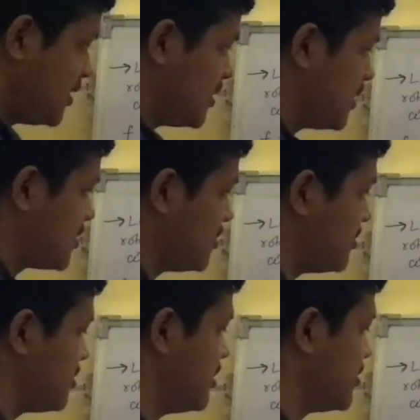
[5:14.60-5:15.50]
That's going to be
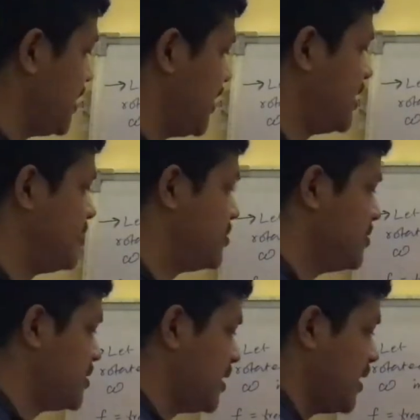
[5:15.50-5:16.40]
equal to A into
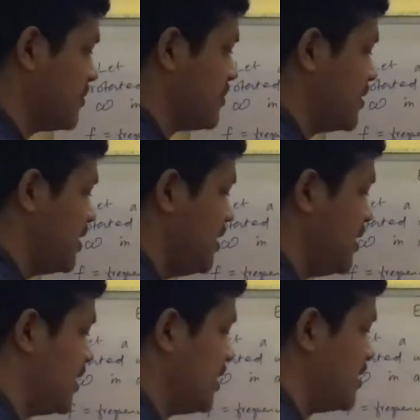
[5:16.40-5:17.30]
F.
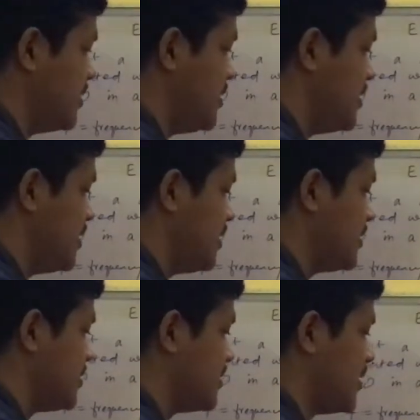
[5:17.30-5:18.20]
dA dt is
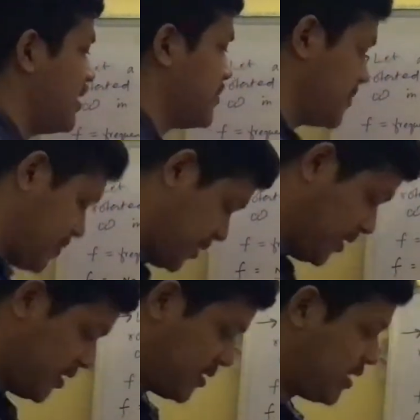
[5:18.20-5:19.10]
F.
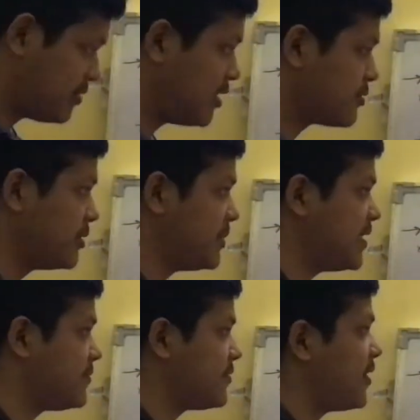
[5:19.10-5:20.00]
Now what will be the
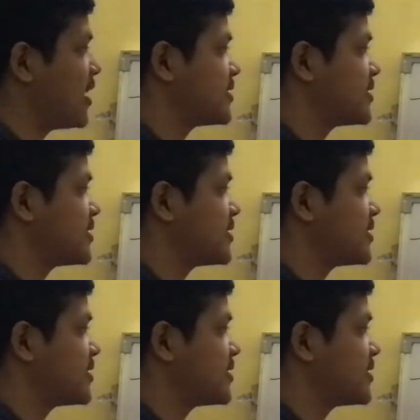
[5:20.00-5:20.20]
flux?